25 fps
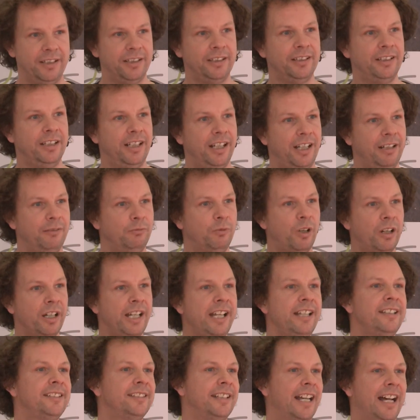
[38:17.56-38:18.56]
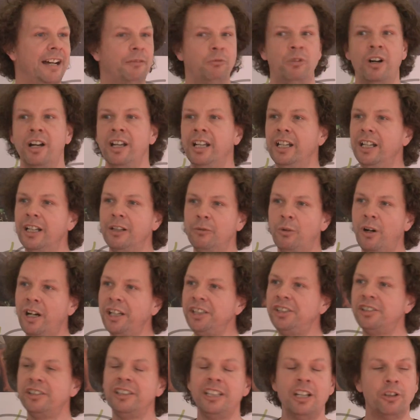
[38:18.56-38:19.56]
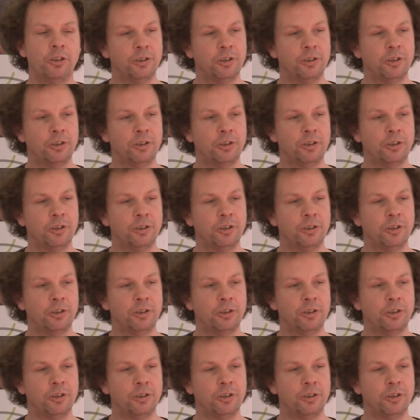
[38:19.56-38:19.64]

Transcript: Yeah? Why is that? Why shouldn't it